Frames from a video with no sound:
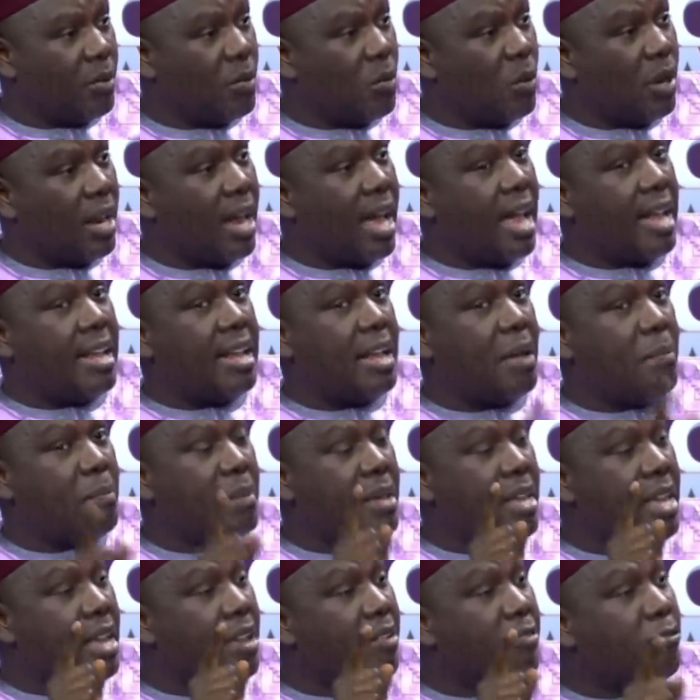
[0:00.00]
will either
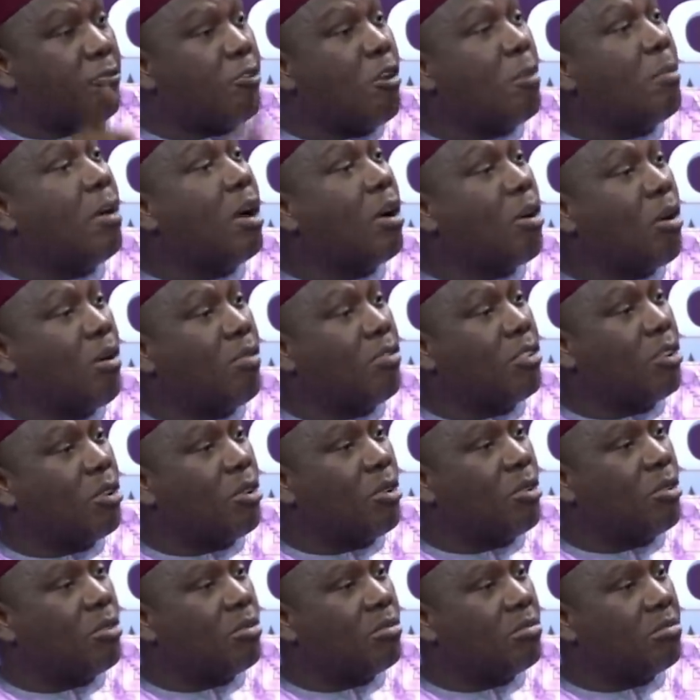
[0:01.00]
be a former
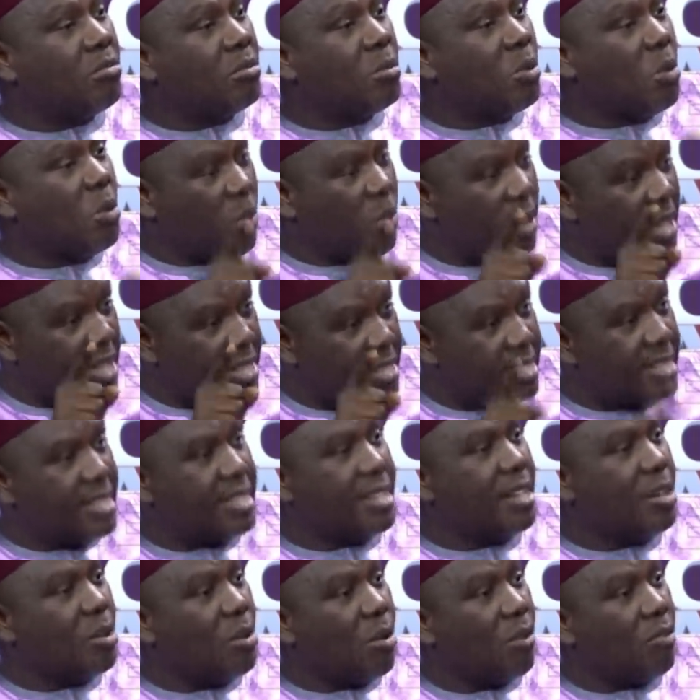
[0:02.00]
governor or a
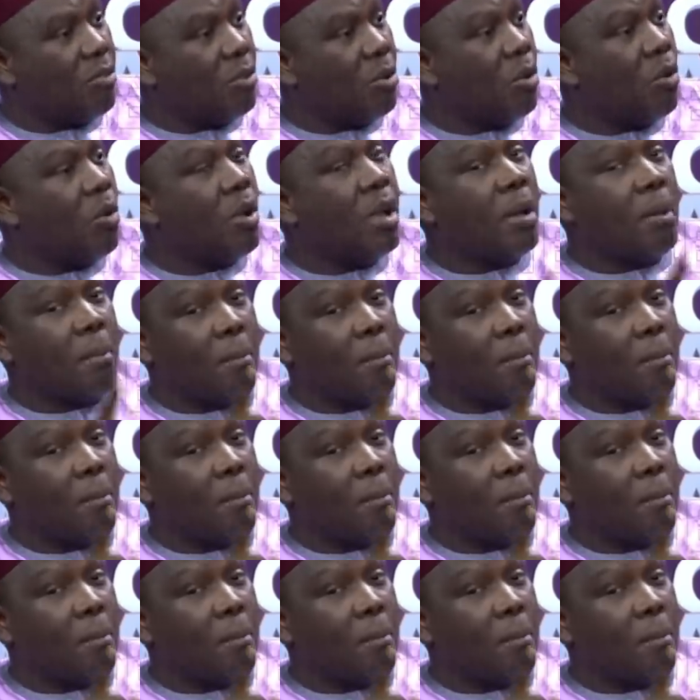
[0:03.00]
sitting governor,